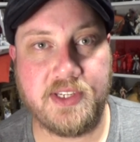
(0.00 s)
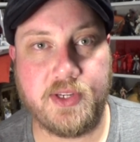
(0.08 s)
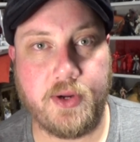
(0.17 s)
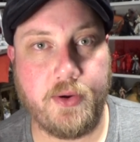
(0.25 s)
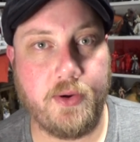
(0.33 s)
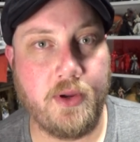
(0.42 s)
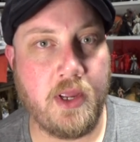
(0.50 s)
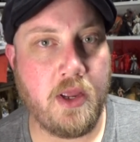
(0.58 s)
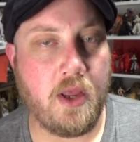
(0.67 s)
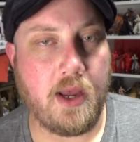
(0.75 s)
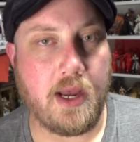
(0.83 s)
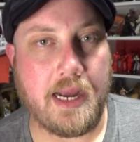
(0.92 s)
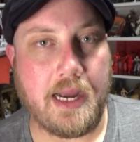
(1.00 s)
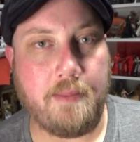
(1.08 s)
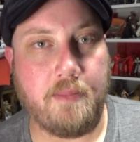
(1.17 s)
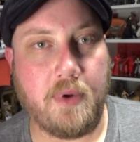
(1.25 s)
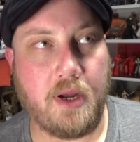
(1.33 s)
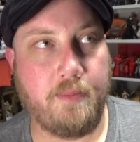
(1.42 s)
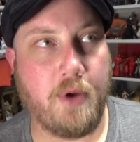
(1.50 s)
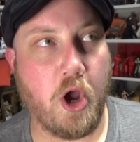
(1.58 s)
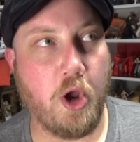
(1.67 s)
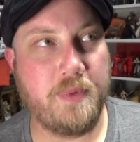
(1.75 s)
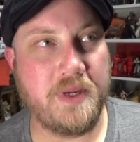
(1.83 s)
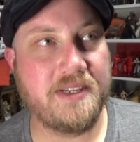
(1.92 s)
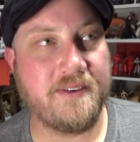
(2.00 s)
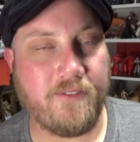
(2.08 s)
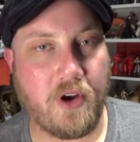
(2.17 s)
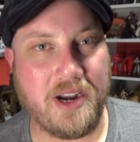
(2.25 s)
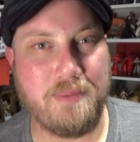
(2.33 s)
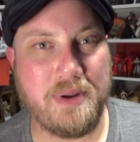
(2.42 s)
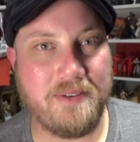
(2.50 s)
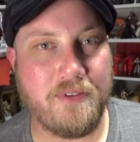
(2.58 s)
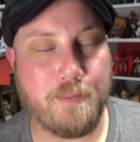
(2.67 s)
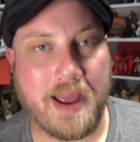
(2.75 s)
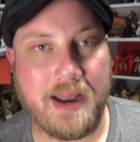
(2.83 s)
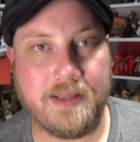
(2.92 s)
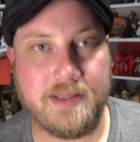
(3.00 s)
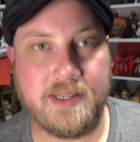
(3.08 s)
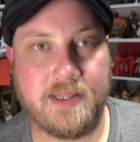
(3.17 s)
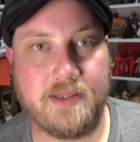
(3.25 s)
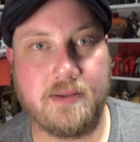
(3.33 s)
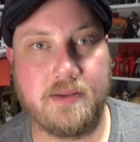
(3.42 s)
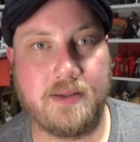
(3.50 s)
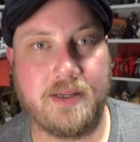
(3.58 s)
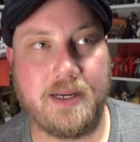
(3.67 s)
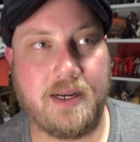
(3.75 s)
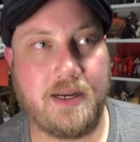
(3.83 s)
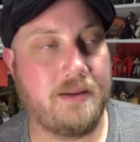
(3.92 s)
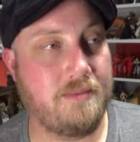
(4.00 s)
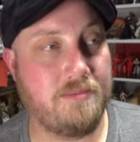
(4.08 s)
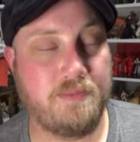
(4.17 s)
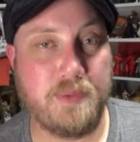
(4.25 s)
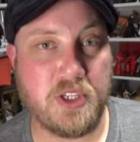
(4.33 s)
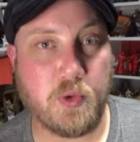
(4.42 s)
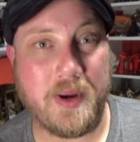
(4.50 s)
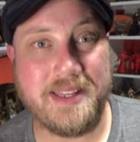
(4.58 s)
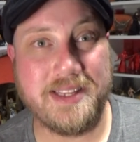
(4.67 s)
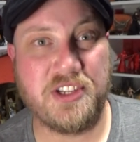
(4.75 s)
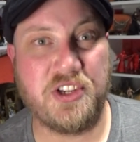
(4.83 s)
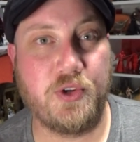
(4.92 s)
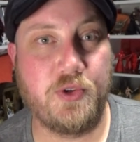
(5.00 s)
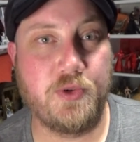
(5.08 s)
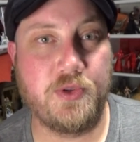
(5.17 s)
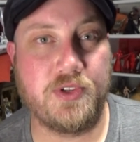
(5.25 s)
So um, I'm hoping to find a bit of a balance uh, between the two.